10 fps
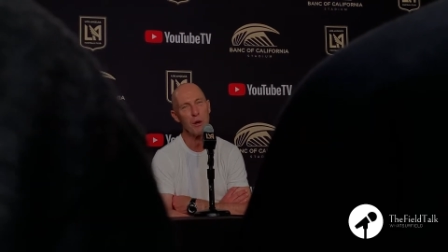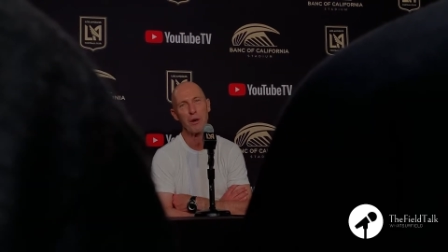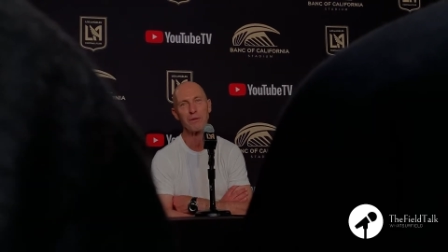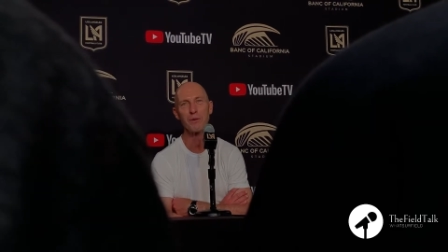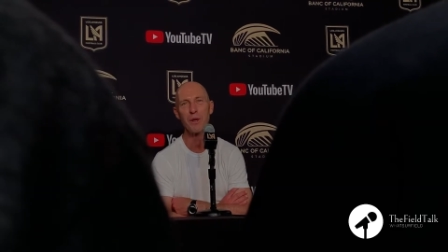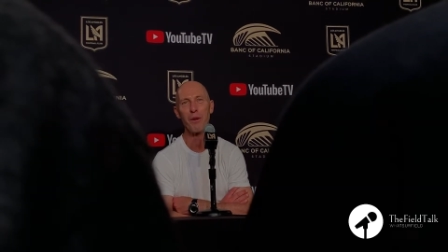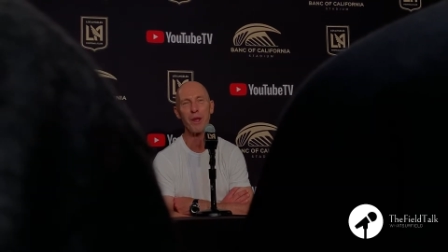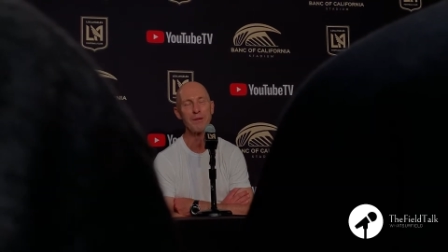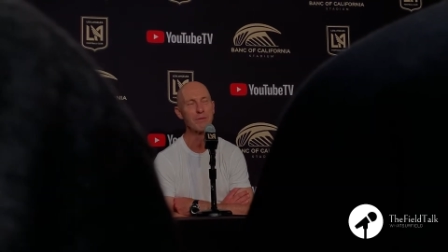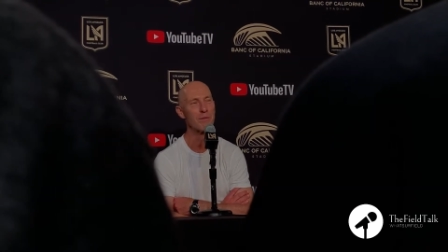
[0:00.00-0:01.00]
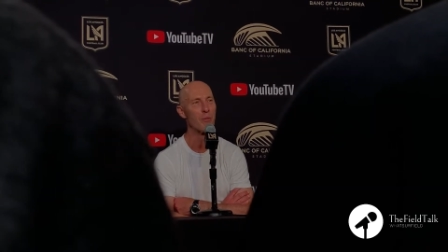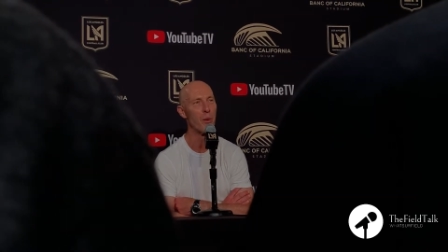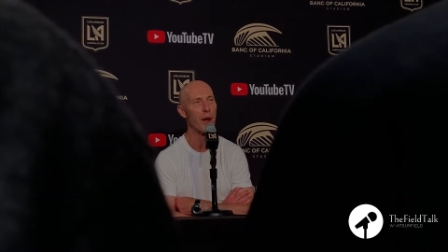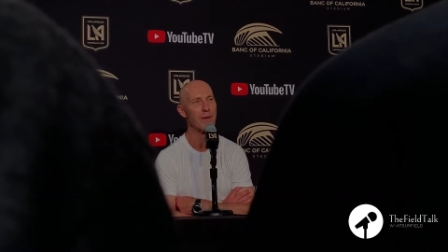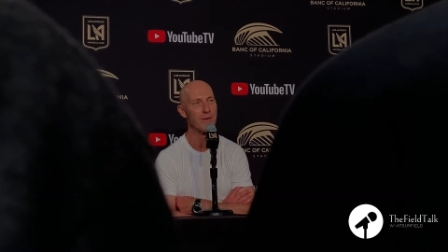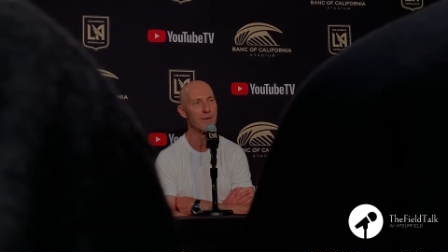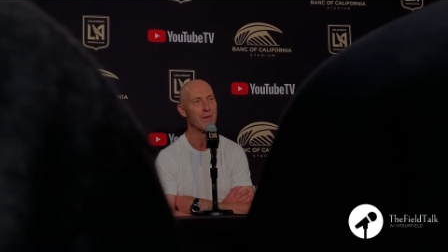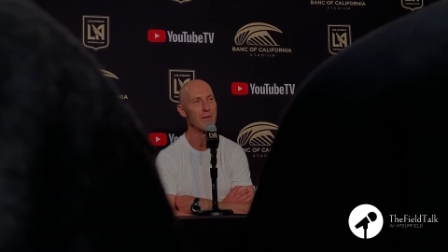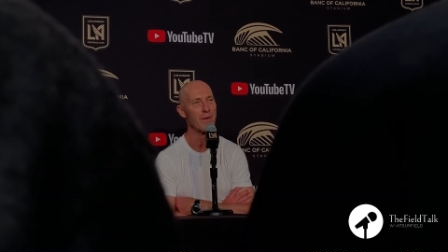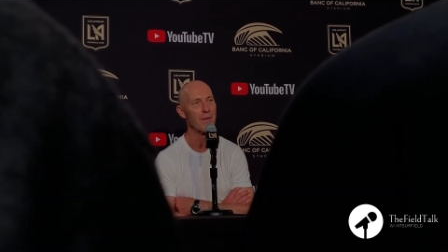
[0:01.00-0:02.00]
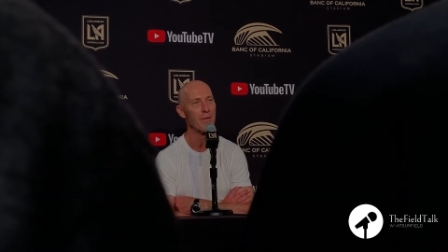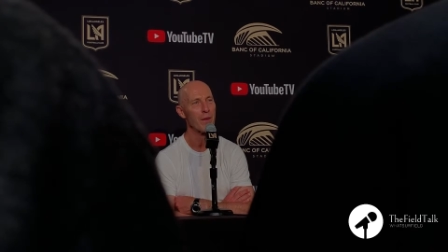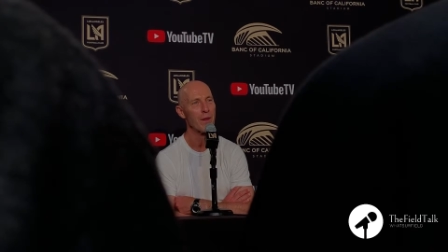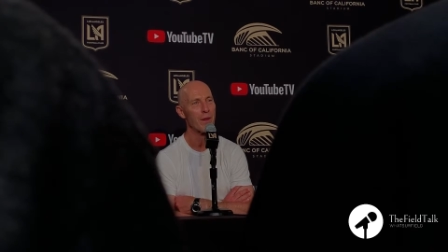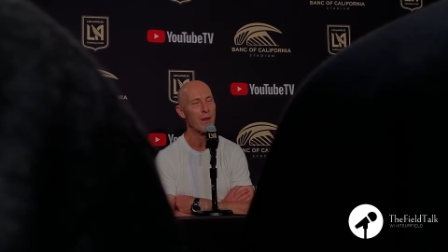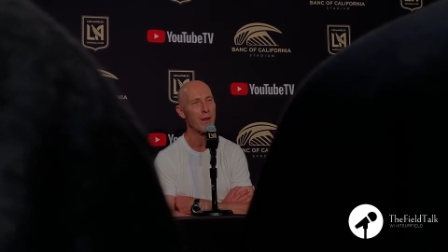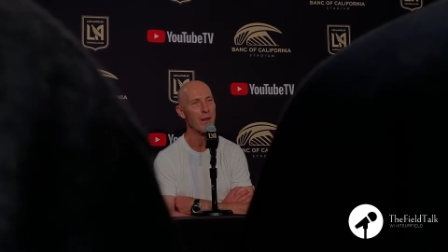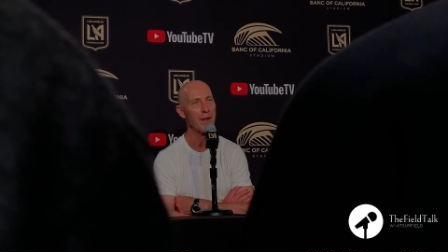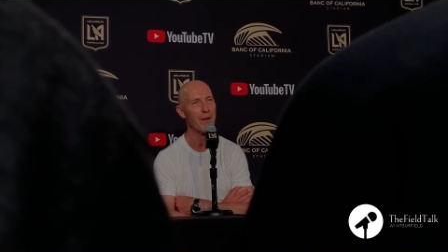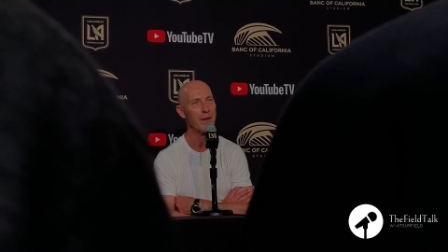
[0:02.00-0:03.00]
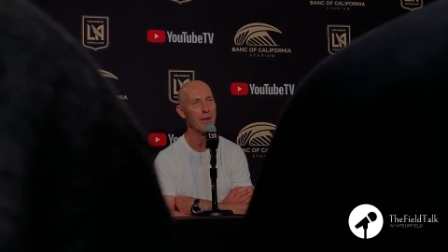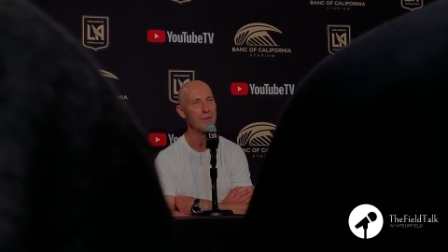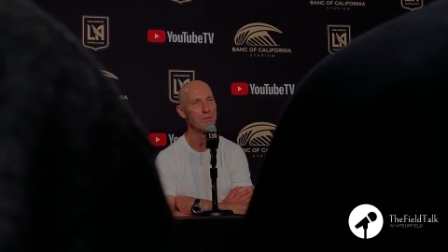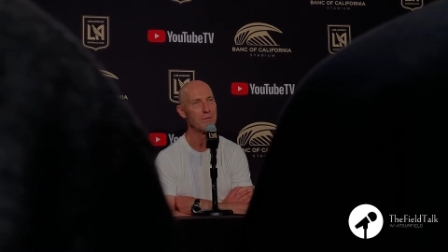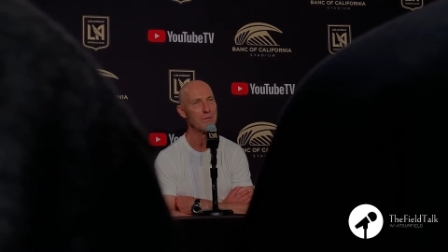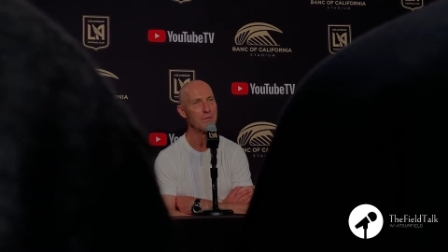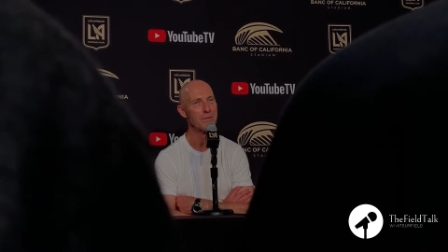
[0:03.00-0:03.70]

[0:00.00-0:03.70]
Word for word: Sure, we know that. But um,